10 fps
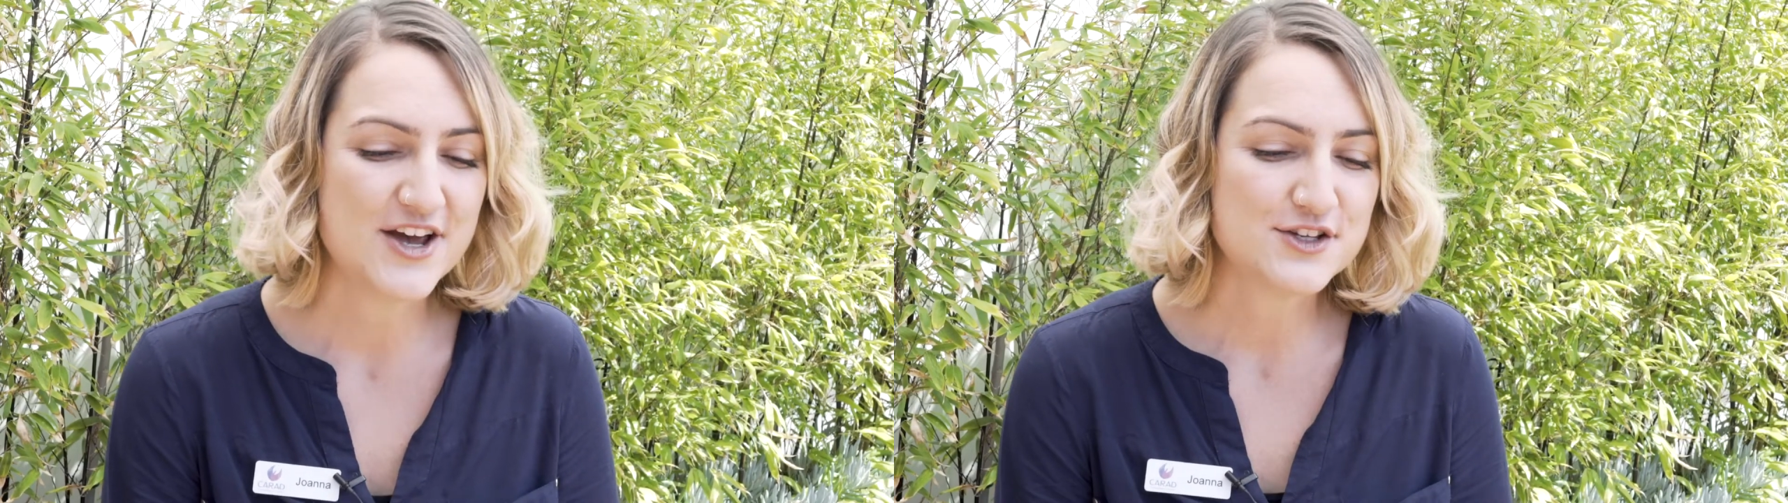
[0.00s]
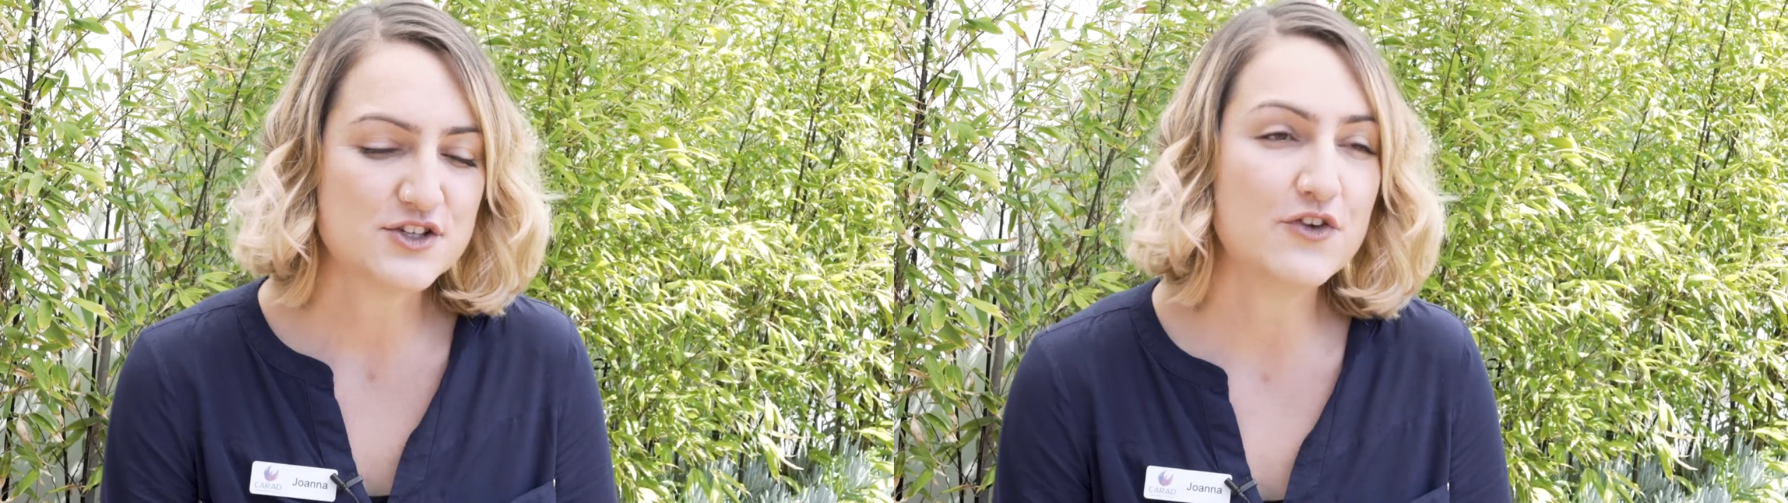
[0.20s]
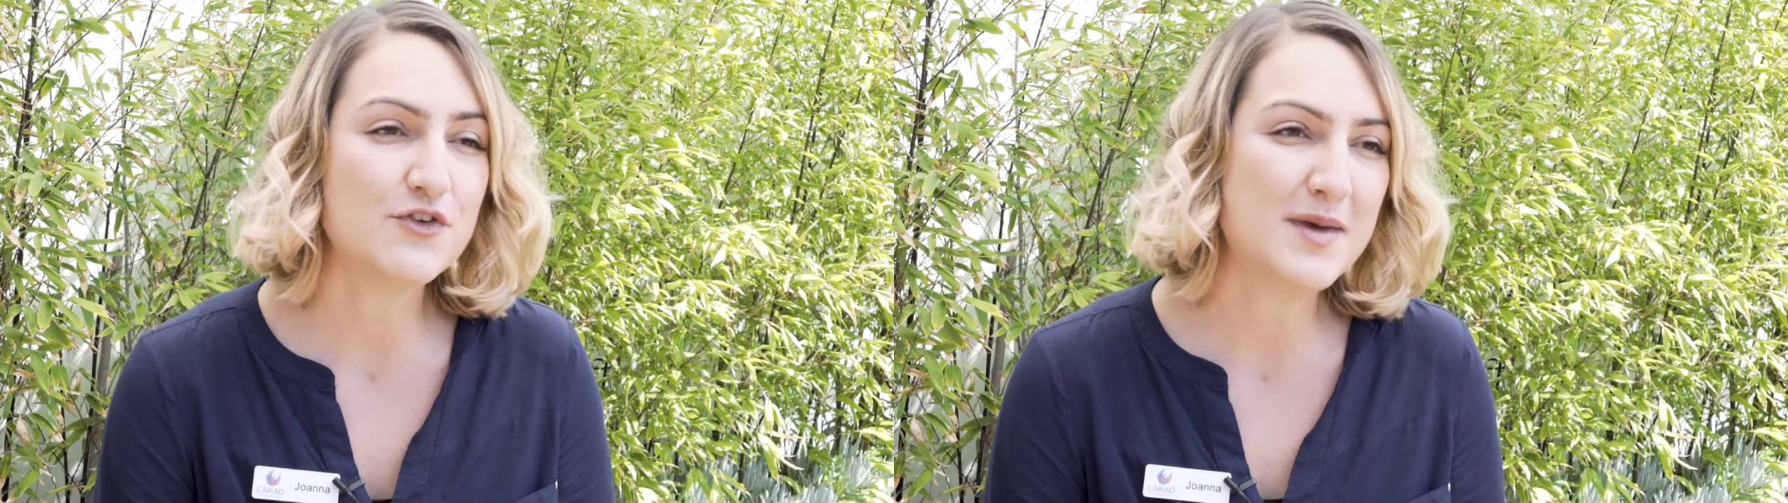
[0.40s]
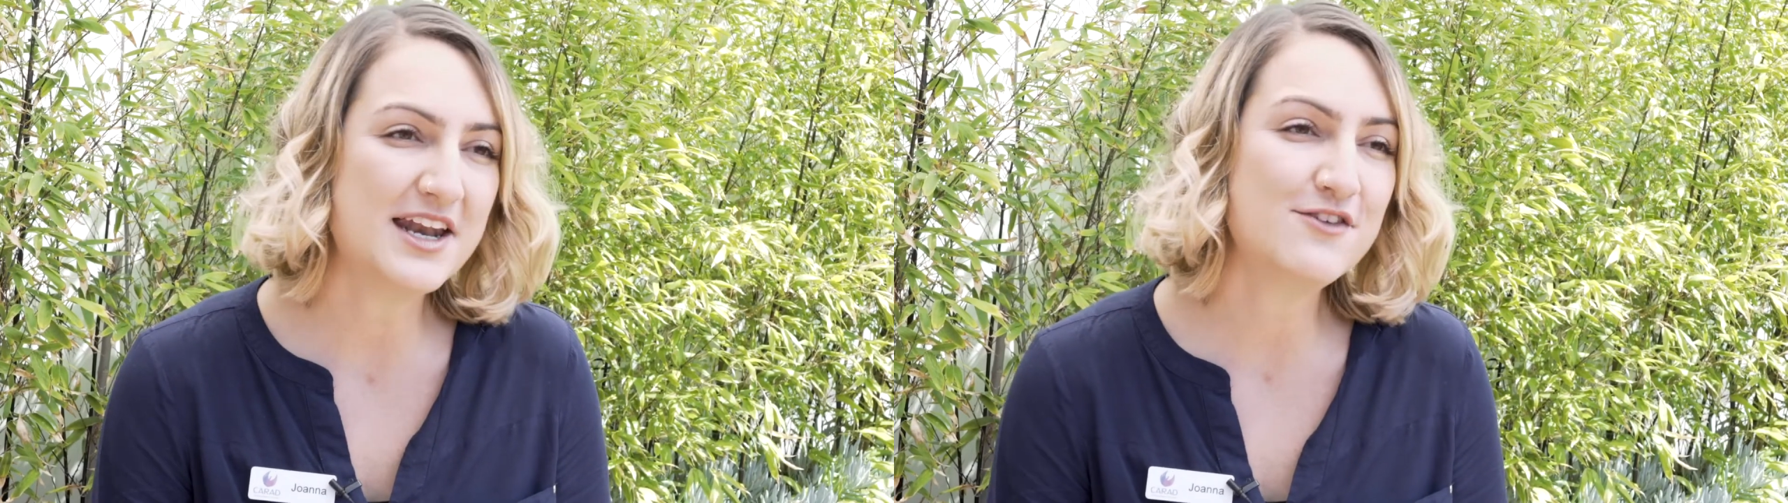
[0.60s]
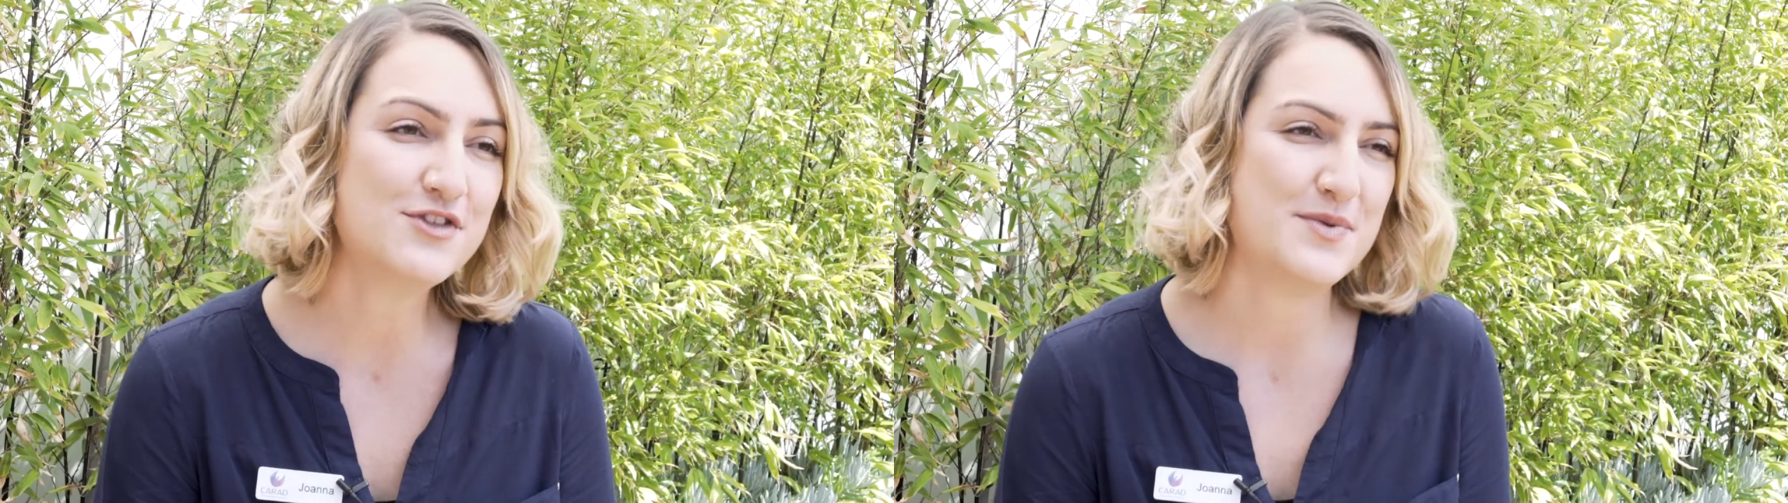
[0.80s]
So for
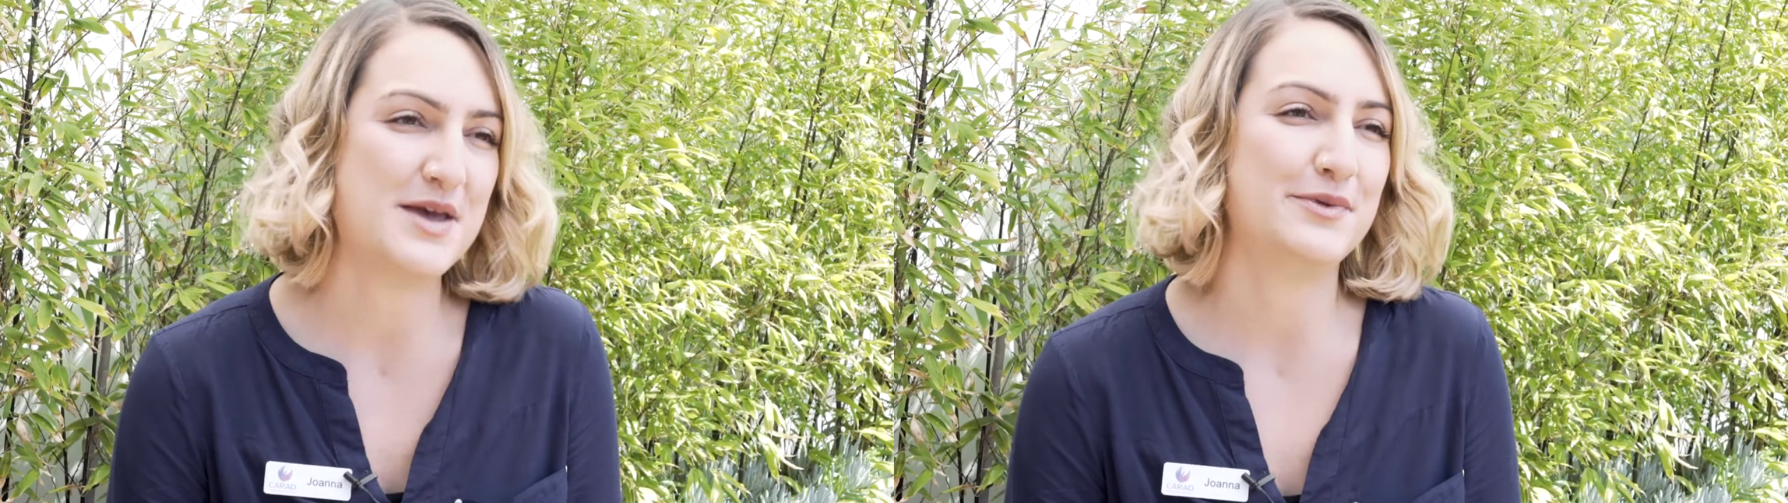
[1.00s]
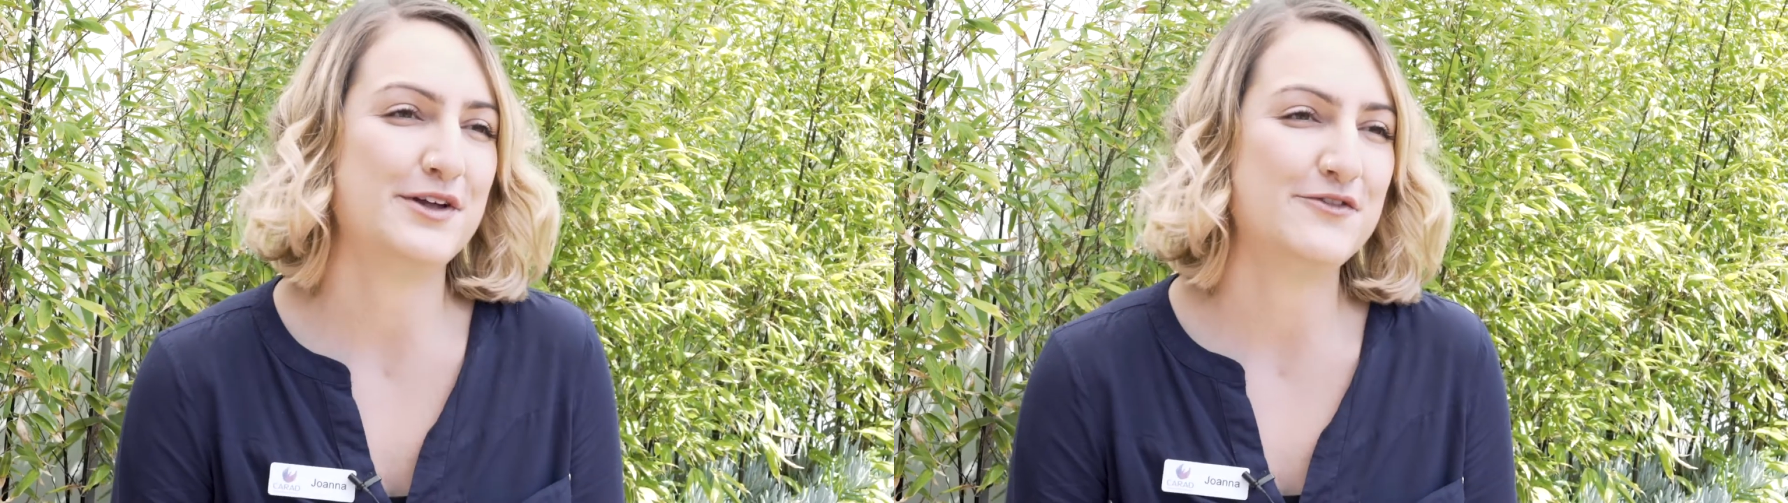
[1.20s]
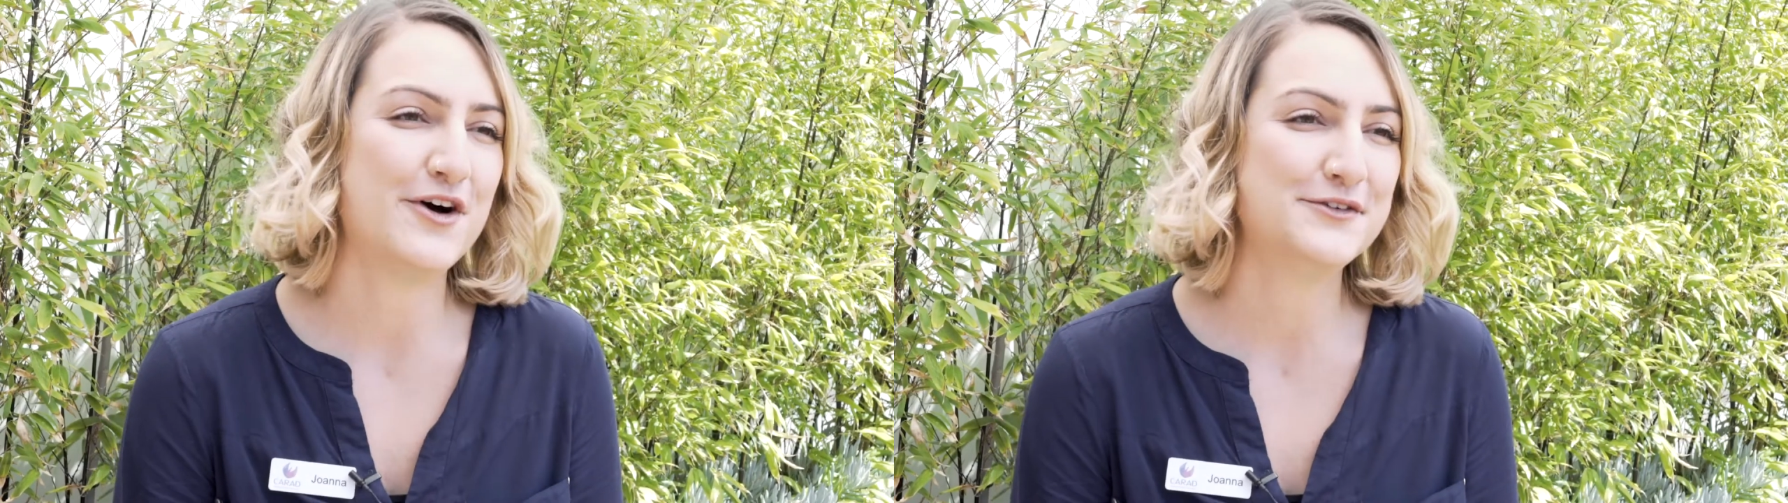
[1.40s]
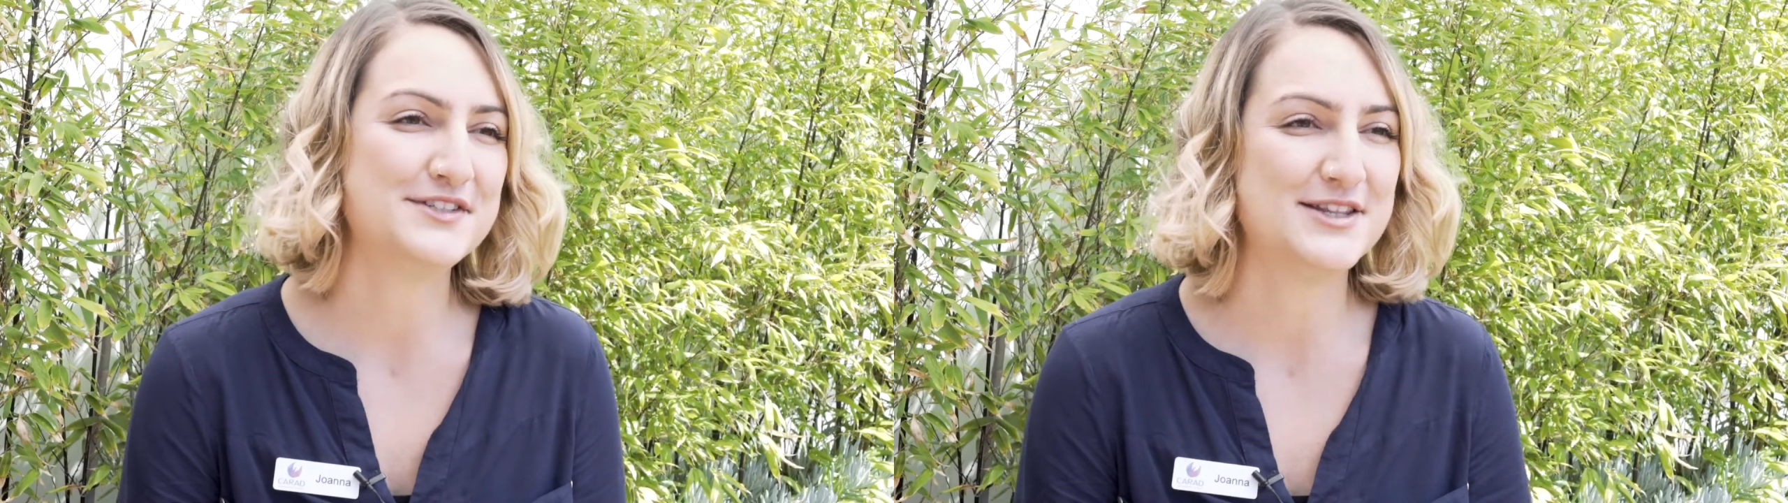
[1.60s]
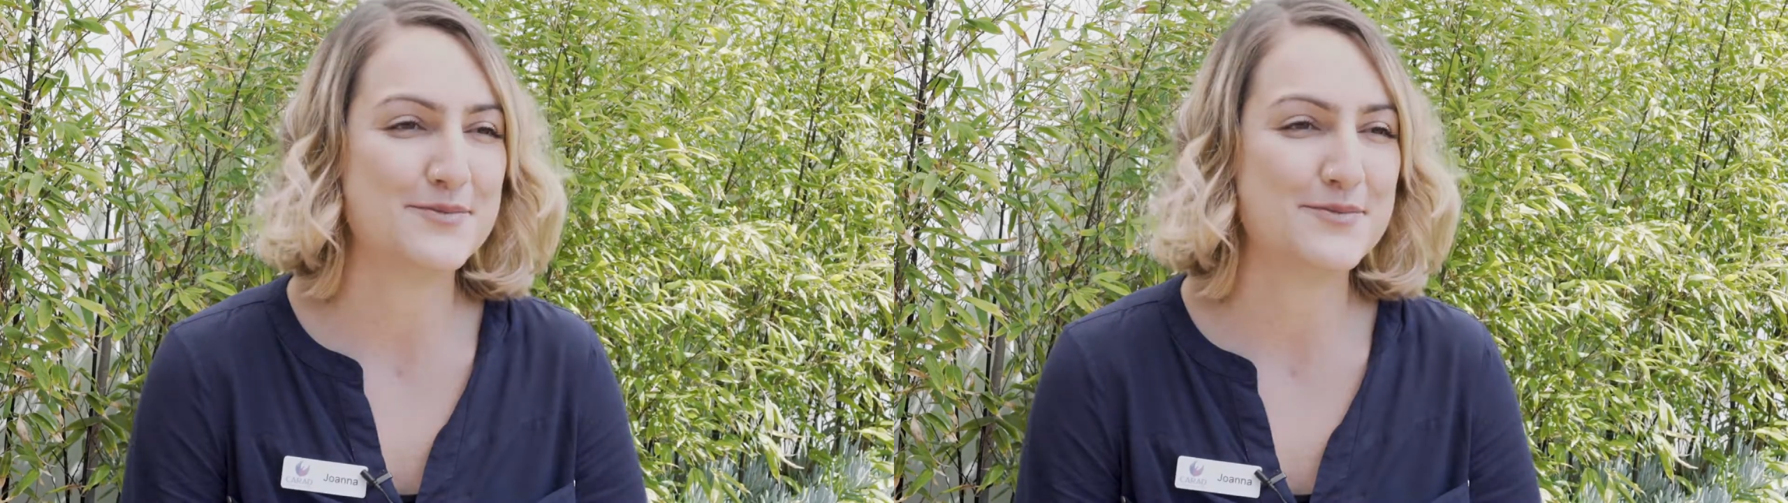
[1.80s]
many of the people involved in the